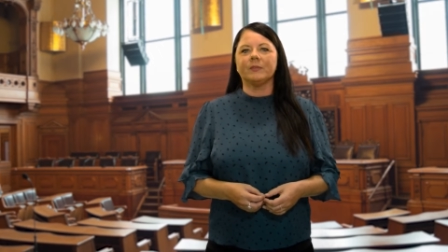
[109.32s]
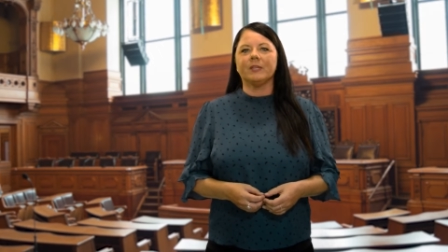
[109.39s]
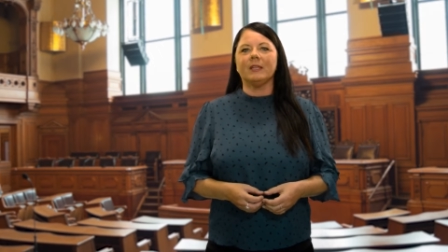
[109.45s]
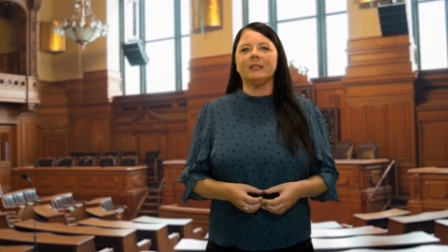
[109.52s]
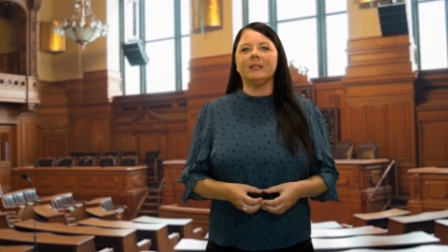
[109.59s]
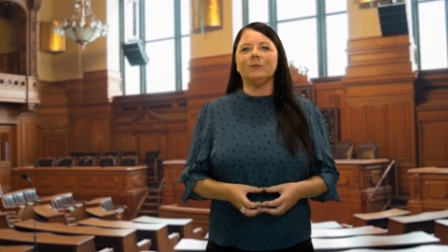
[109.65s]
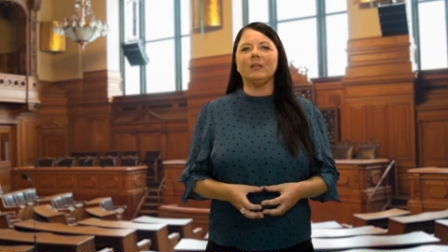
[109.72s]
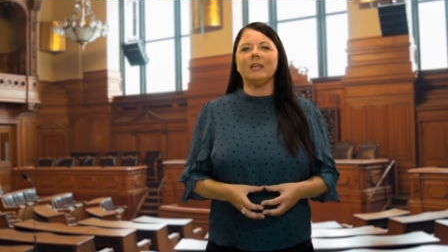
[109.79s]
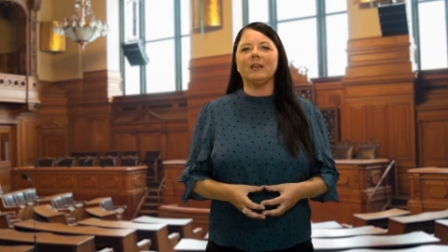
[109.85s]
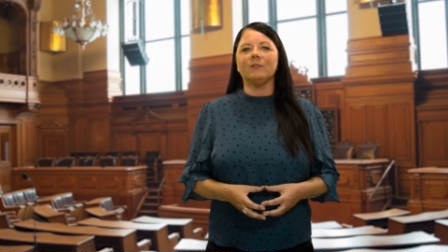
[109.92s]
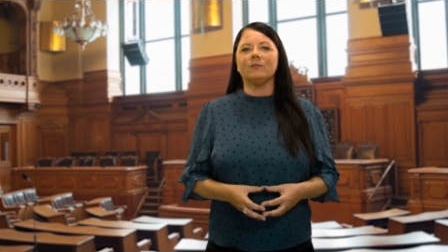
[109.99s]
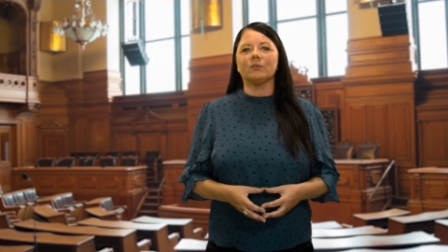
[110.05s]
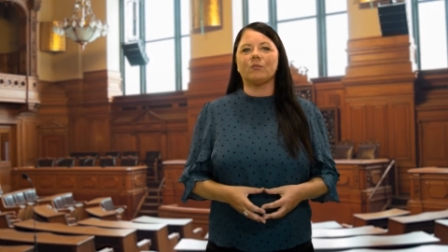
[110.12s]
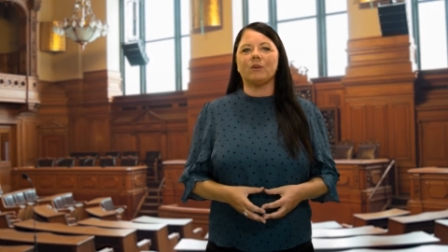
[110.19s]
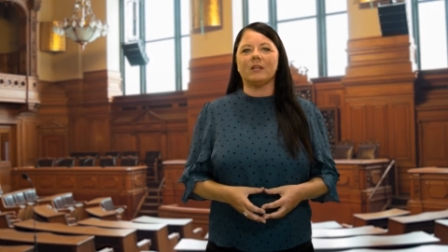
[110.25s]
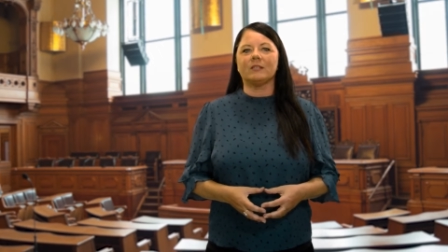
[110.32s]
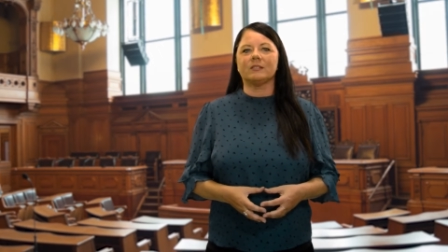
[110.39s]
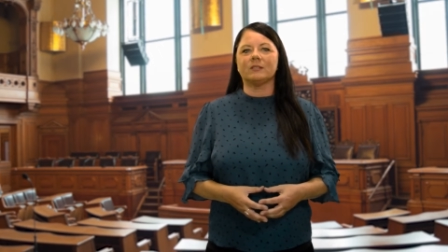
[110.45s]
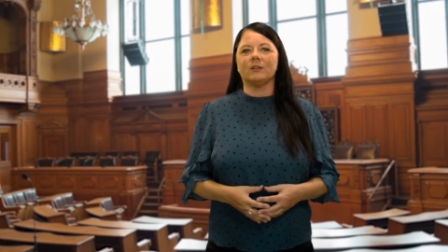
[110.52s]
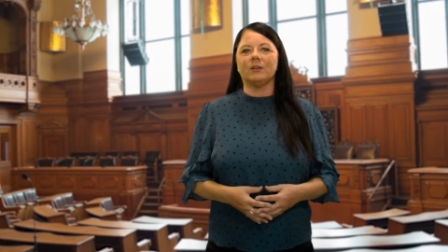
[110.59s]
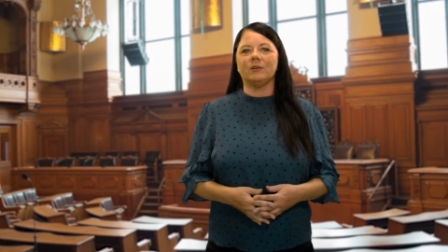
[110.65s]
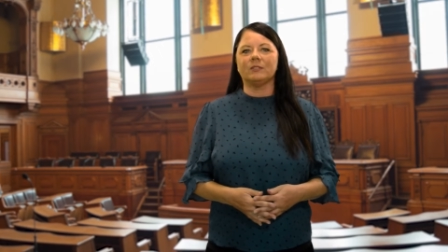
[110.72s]
And then we have
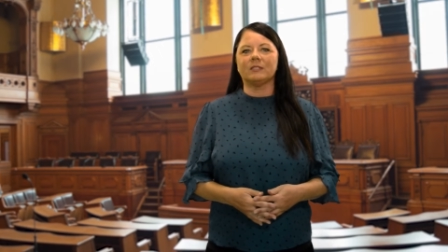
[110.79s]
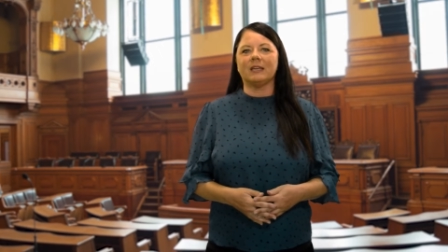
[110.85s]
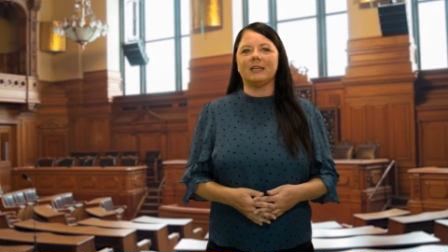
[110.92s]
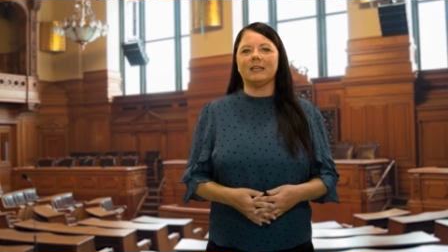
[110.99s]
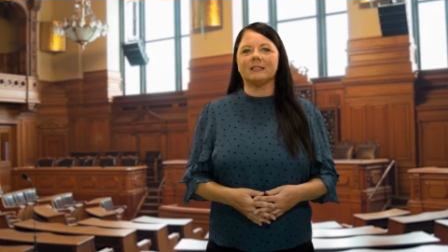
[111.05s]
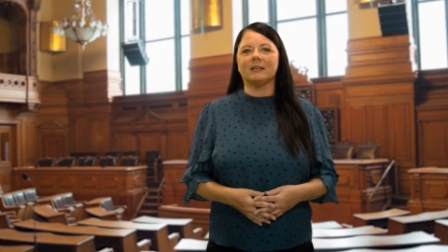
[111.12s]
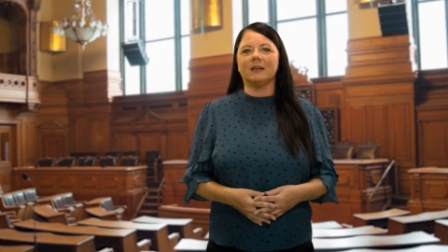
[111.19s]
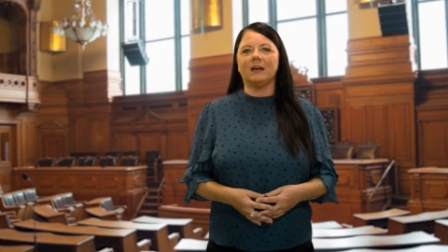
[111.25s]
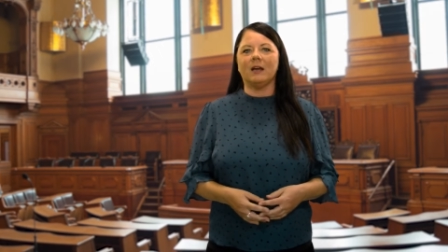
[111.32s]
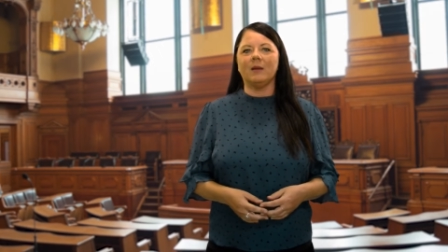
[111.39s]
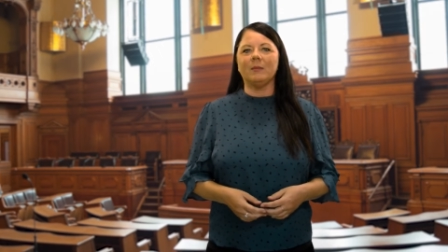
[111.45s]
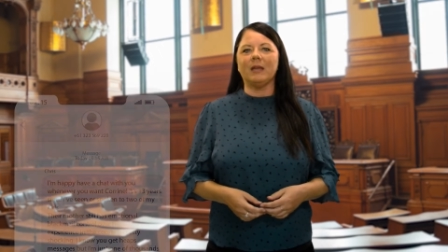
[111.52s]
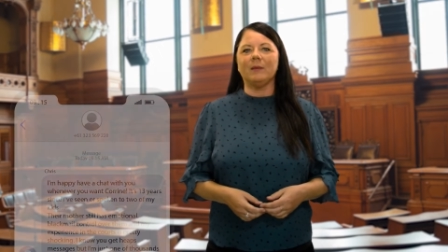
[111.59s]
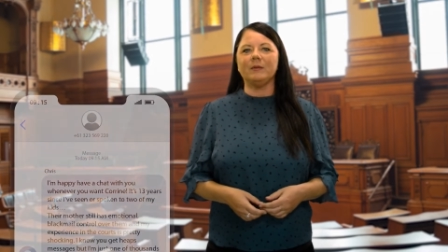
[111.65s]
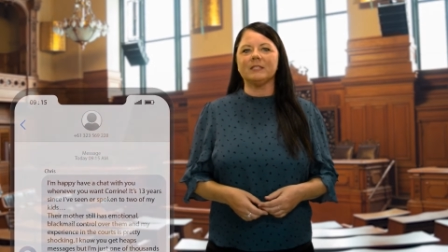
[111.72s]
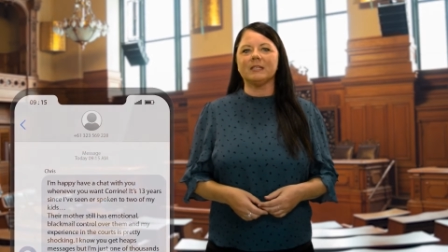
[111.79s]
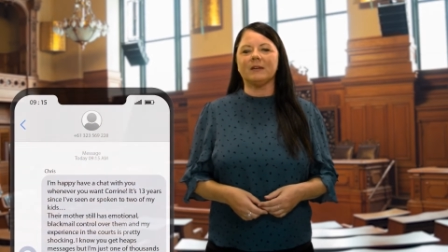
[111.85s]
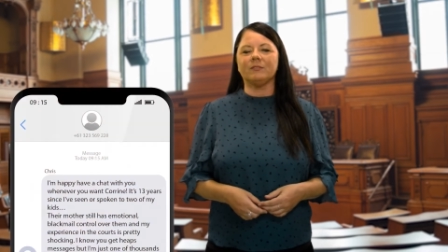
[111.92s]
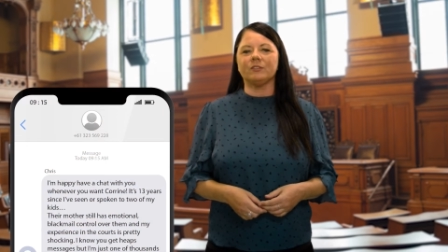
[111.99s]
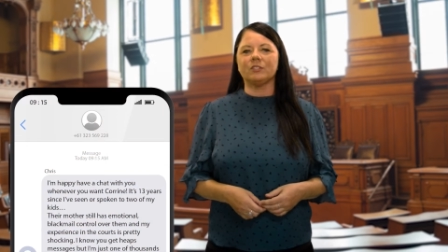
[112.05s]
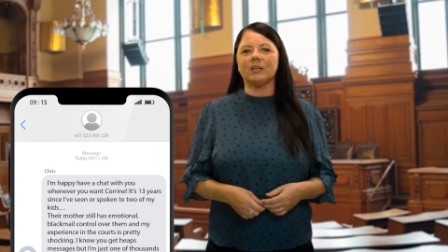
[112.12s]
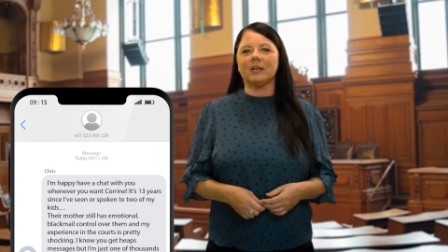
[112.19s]
Chris, who says, I'm happy to
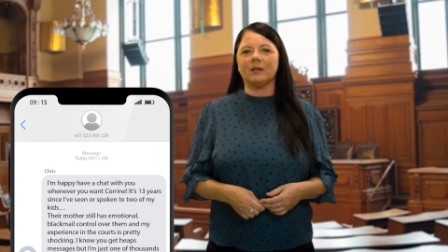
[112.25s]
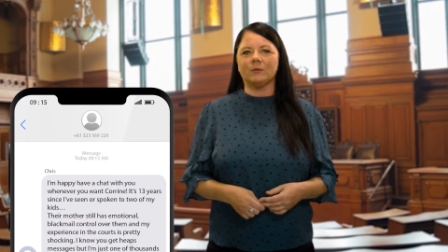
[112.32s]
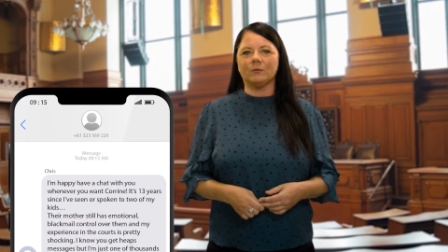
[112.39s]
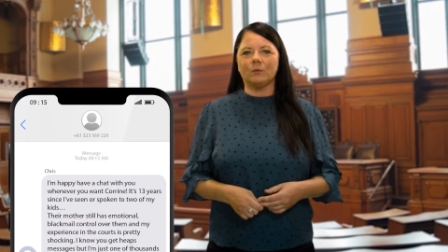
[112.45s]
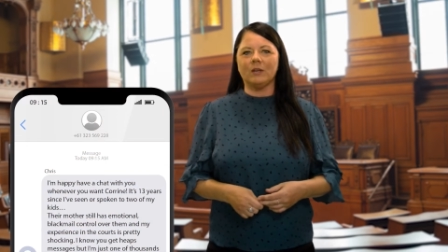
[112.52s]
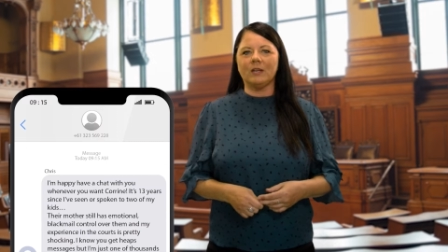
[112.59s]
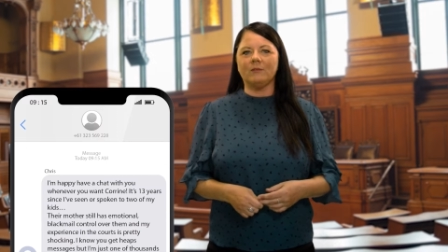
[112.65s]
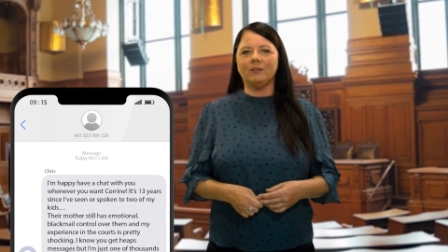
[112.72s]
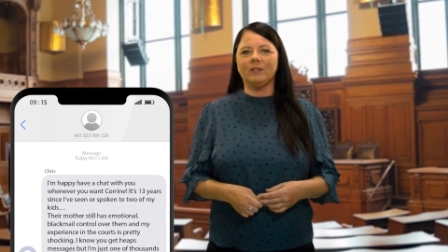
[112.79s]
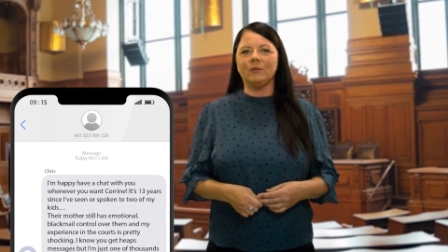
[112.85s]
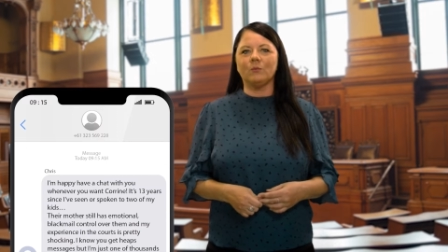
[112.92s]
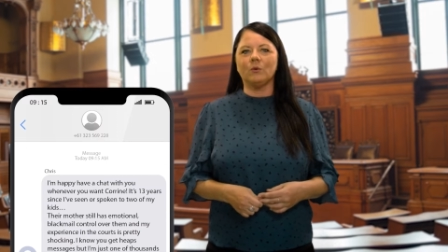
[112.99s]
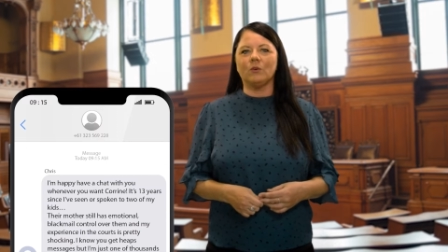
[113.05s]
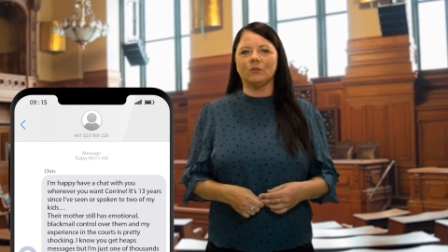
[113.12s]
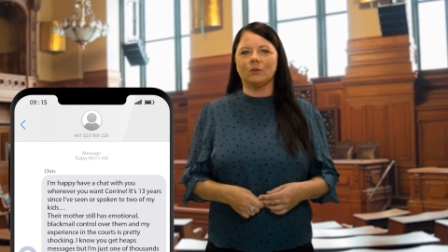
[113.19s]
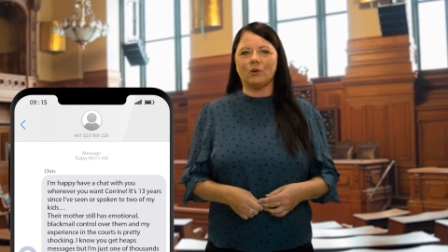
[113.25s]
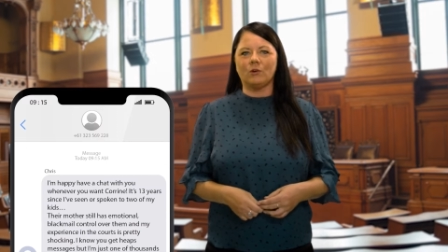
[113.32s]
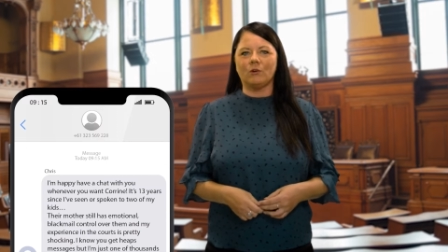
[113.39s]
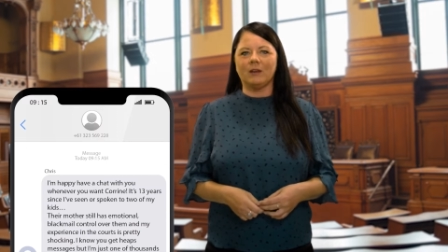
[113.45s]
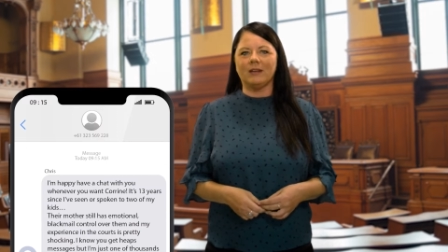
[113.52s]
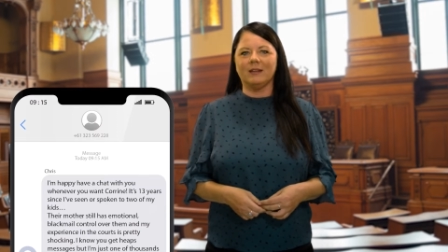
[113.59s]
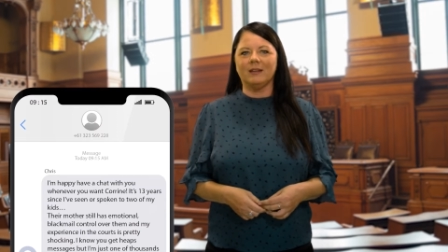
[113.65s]
have a chat whenever you want,
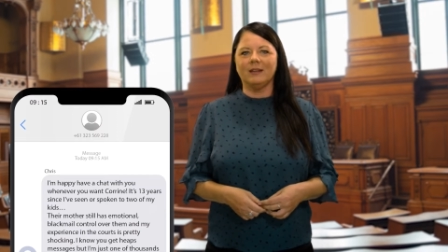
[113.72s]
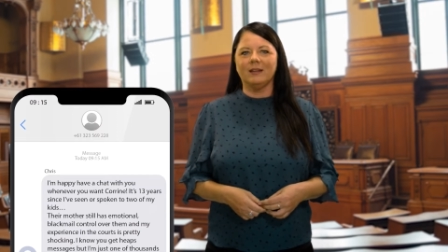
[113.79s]
Corrine.